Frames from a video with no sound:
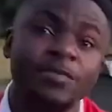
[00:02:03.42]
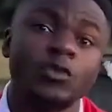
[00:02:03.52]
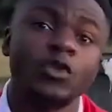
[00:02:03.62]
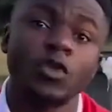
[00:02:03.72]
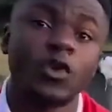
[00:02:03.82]

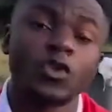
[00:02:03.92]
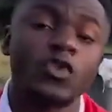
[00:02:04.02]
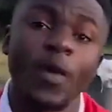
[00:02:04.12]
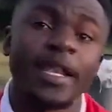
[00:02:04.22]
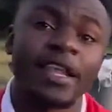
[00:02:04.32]
to those
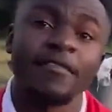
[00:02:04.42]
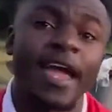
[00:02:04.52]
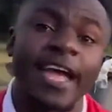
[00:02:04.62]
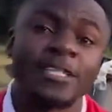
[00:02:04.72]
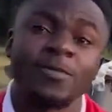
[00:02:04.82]
who are never
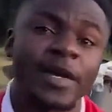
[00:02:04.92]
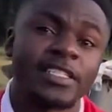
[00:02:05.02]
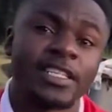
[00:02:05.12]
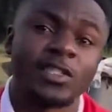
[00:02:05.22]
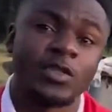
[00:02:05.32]

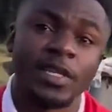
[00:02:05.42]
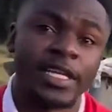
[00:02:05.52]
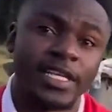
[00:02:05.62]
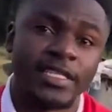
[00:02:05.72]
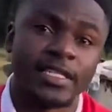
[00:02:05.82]
expected to
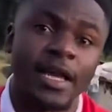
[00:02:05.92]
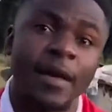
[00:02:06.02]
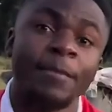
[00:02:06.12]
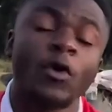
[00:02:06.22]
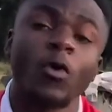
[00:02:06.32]
lead.
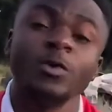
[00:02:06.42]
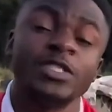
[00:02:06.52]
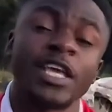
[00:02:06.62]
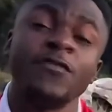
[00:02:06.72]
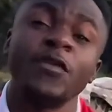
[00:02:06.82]
Because
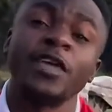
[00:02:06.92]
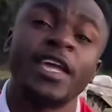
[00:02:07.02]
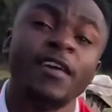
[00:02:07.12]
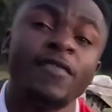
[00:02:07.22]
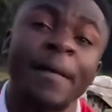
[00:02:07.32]
if you
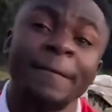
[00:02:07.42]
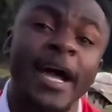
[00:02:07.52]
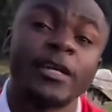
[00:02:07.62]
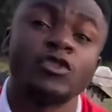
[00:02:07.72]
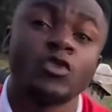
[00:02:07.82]
give a
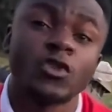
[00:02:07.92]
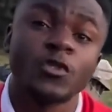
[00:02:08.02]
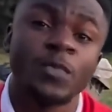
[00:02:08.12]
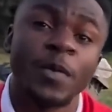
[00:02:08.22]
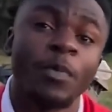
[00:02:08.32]
mic to
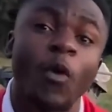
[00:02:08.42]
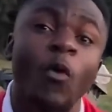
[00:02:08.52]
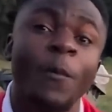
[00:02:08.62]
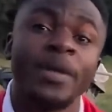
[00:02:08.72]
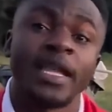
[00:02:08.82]
those people
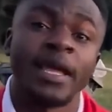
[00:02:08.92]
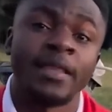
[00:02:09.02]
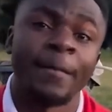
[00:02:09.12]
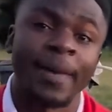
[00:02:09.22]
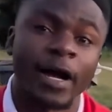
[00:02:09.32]
who've been in
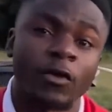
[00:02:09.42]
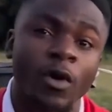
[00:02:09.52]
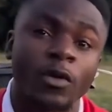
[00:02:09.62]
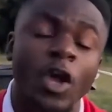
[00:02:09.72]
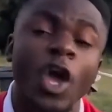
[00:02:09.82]
the
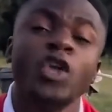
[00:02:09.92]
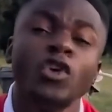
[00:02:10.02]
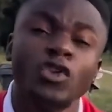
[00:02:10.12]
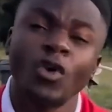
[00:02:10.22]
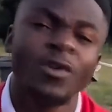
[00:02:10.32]
background, you
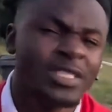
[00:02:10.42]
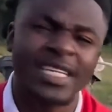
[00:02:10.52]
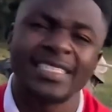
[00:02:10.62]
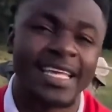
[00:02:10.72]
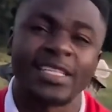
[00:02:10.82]
don't
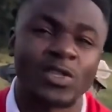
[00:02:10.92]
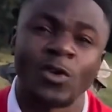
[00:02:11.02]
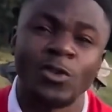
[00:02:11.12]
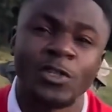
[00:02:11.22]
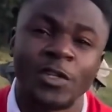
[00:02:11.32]
just get
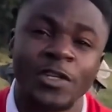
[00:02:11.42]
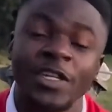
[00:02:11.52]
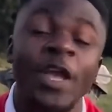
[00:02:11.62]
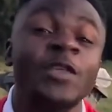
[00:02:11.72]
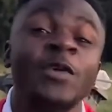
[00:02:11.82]
solution,
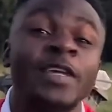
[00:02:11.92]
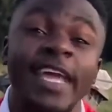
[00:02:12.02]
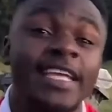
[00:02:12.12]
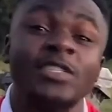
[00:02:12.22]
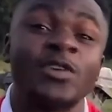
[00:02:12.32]
you
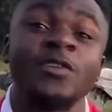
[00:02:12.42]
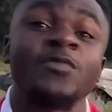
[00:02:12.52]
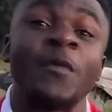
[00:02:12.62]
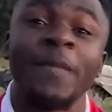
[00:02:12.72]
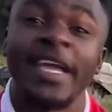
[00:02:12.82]
get
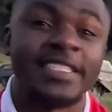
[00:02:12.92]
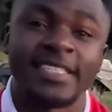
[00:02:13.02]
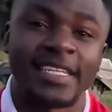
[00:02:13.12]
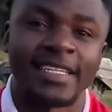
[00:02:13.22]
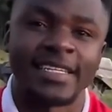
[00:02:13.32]
transformation.